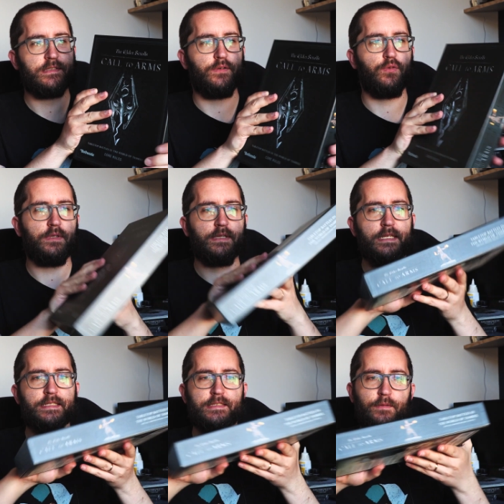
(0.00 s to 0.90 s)
So
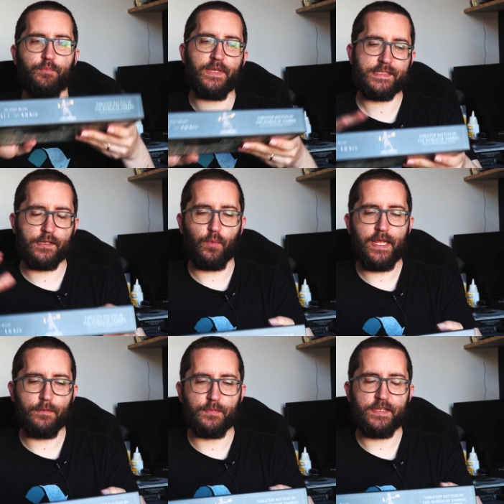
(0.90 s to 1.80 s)
this, basically the
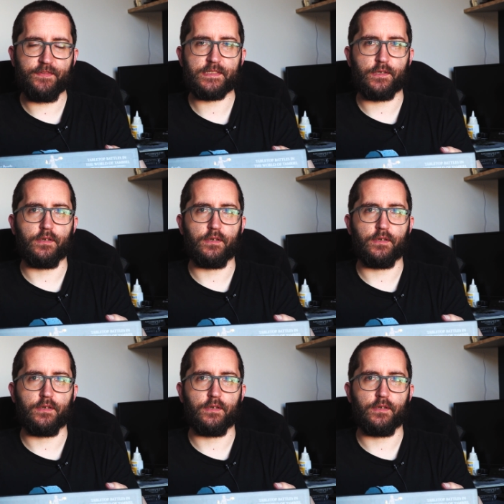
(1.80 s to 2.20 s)
way that Modiphius